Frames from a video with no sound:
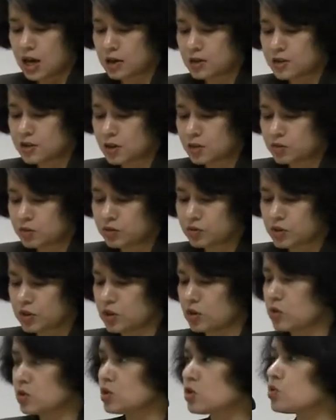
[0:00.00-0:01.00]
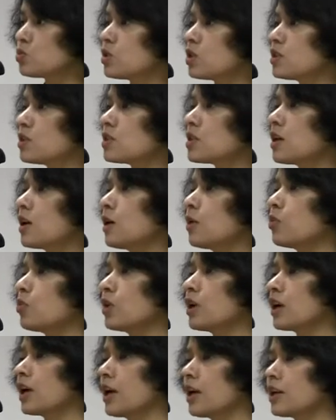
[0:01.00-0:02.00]
Some of those
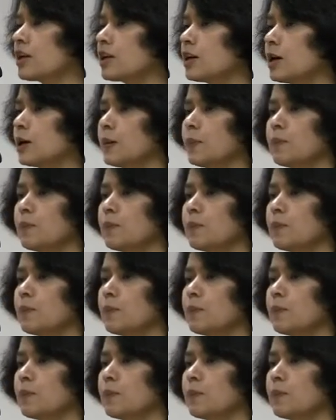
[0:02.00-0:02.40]
were like